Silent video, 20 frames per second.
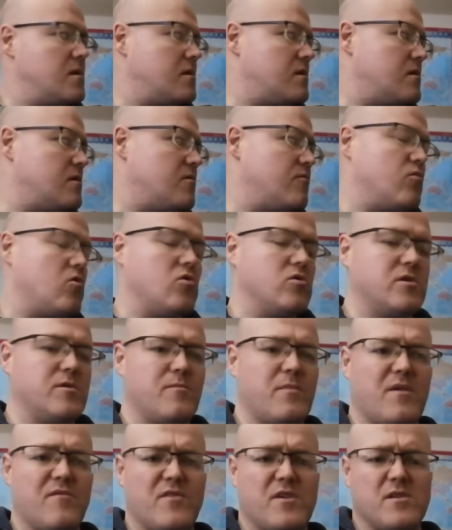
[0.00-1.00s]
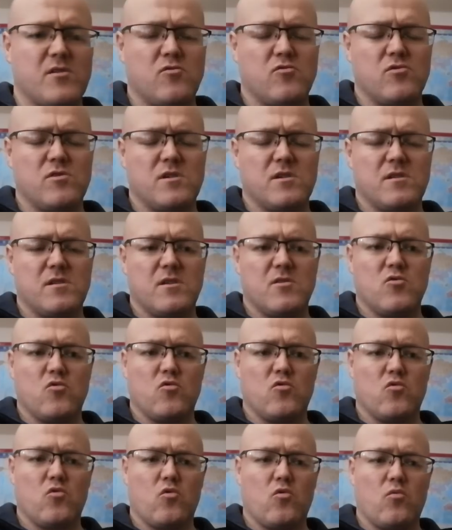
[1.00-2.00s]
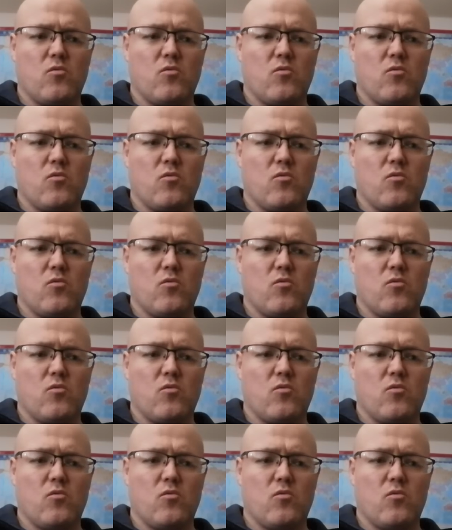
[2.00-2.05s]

they're watching my videos and they don't know